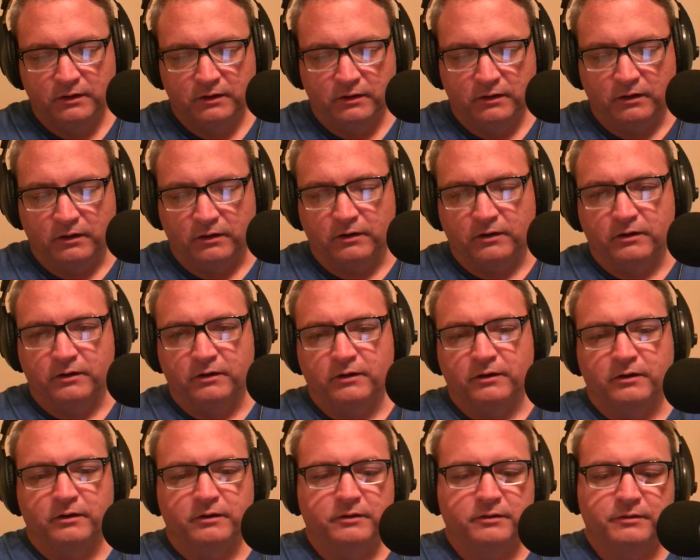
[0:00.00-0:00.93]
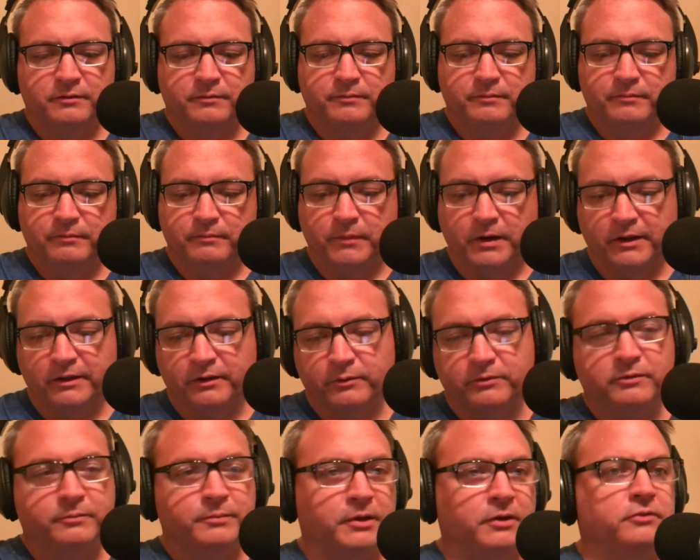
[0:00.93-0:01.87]
Her mother
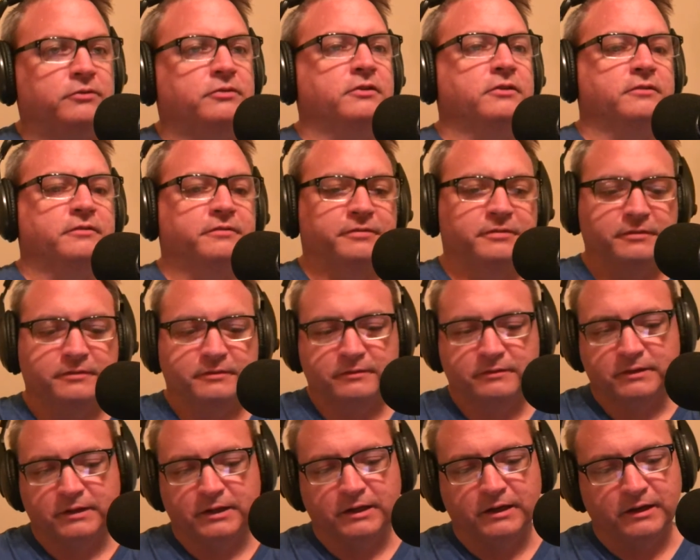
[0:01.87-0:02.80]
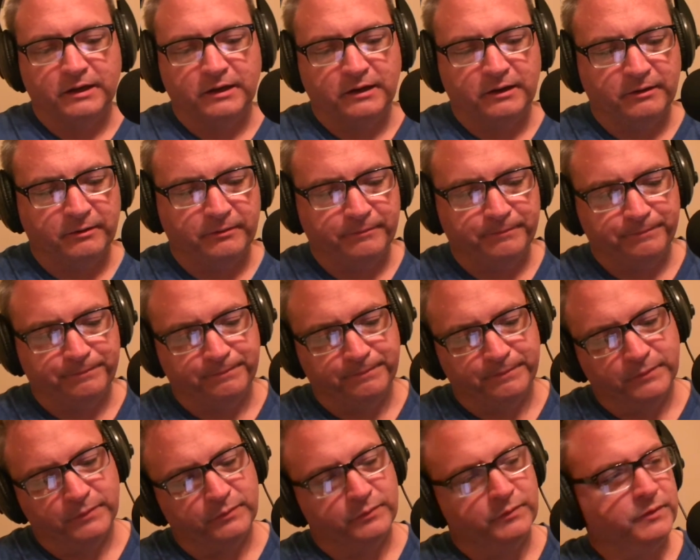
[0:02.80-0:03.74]
was abusive.
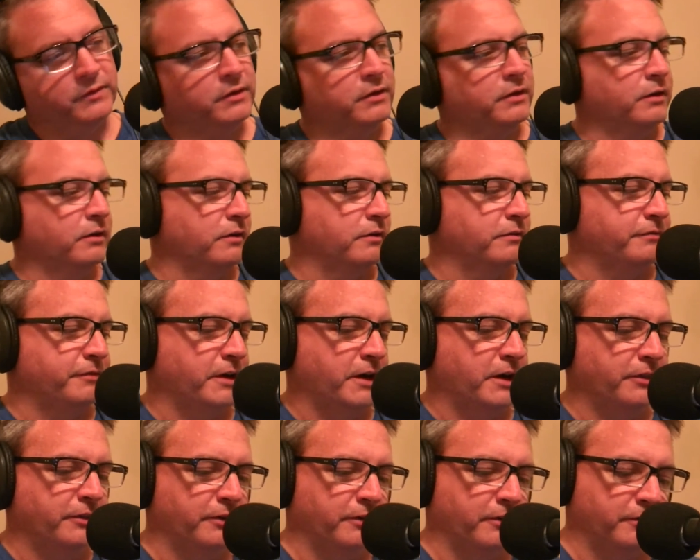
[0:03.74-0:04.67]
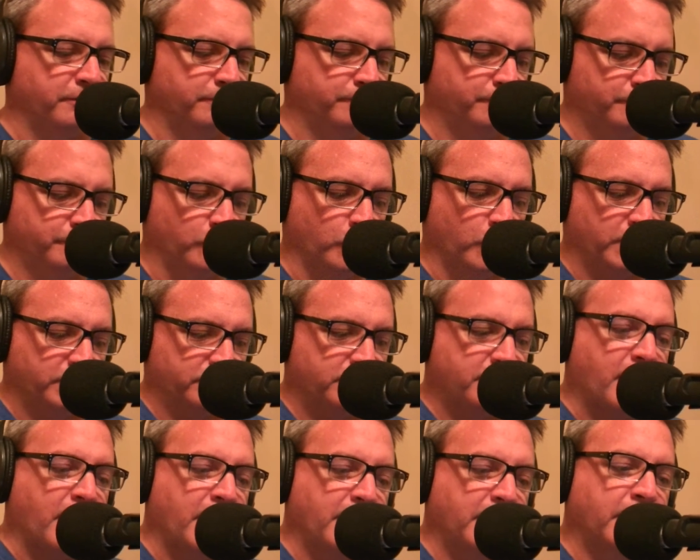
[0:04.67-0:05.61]
Her father was
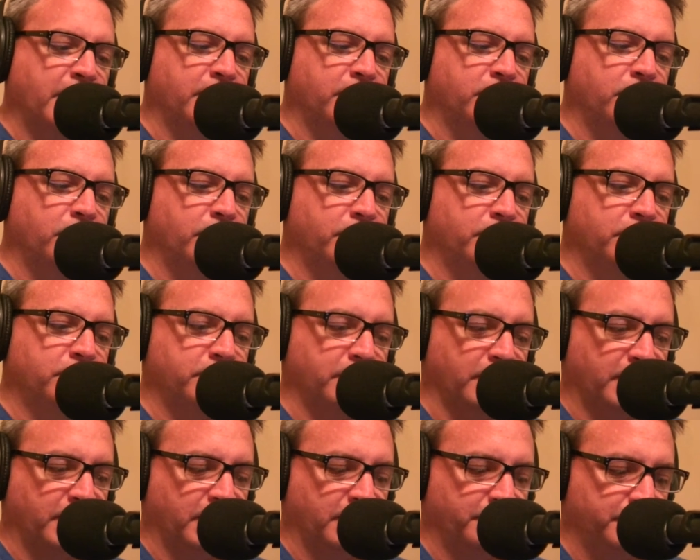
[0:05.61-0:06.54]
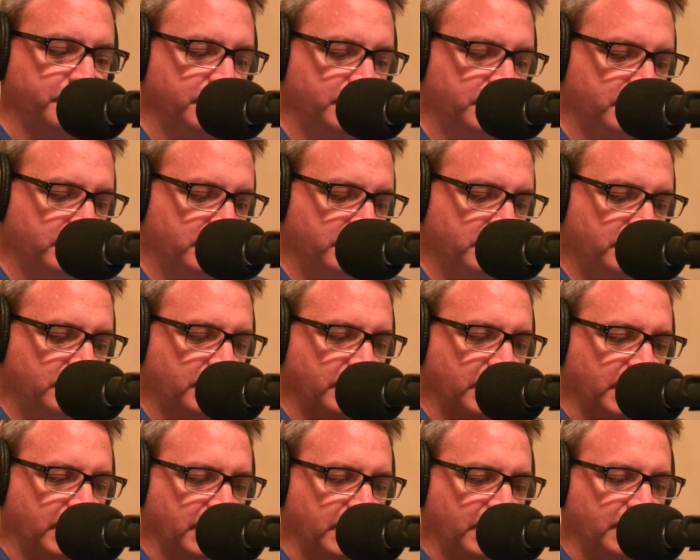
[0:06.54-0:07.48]
dying during this time,
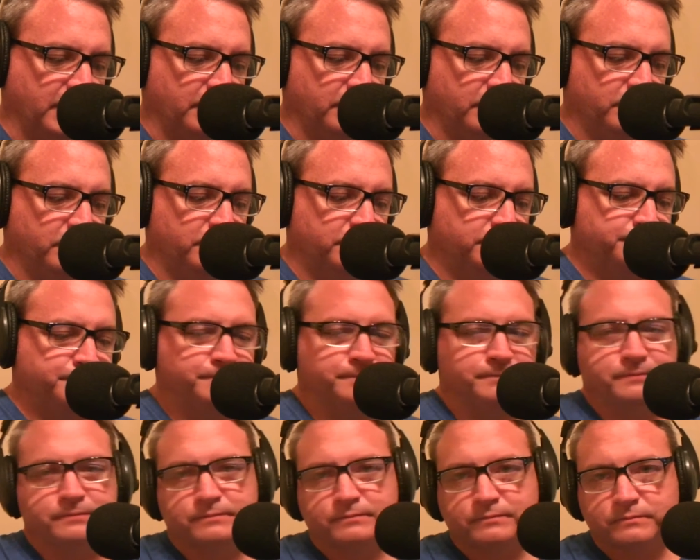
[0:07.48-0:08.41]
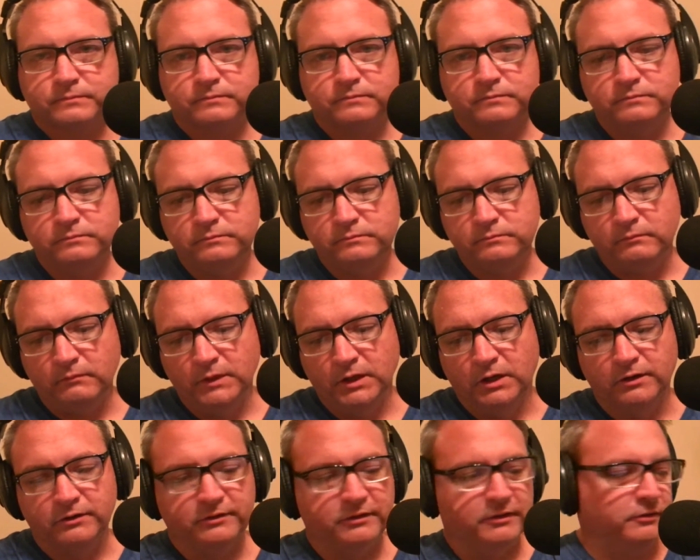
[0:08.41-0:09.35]
and
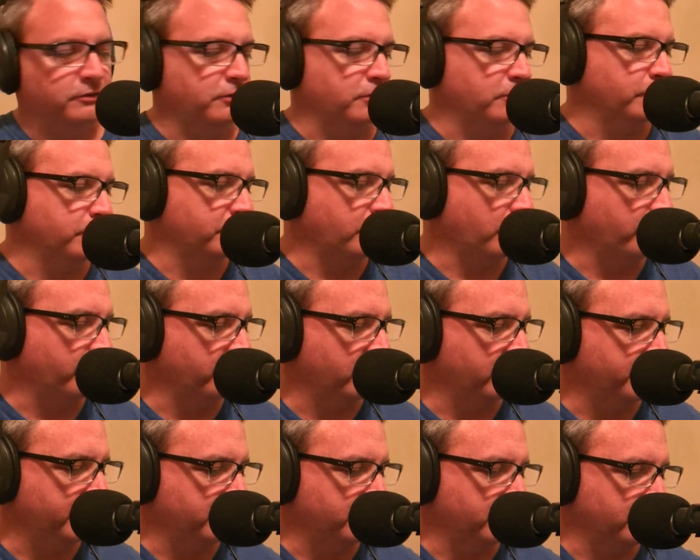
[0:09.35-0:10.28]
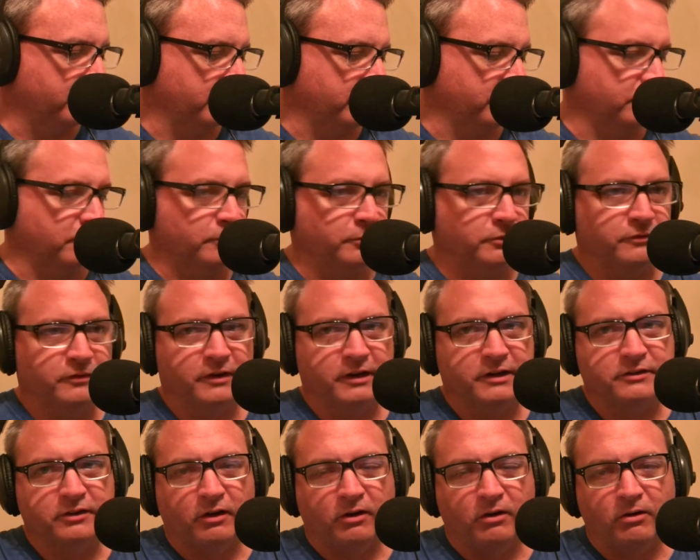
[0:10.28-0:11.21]
her sister was older, but her sister was very
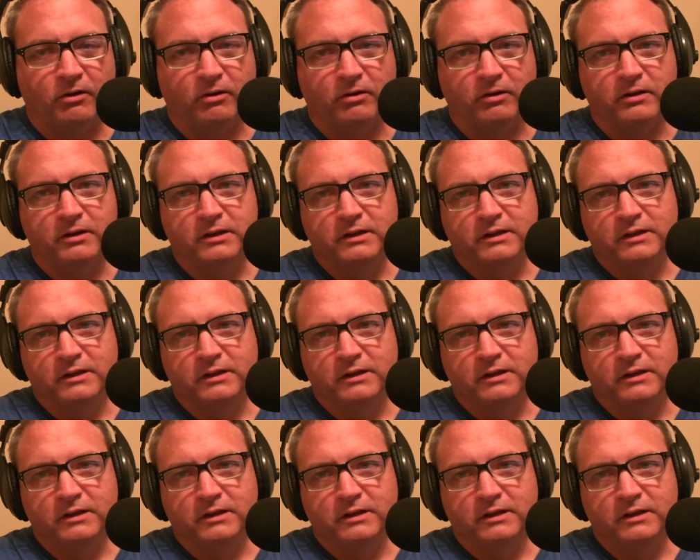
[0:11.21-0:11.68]
tall,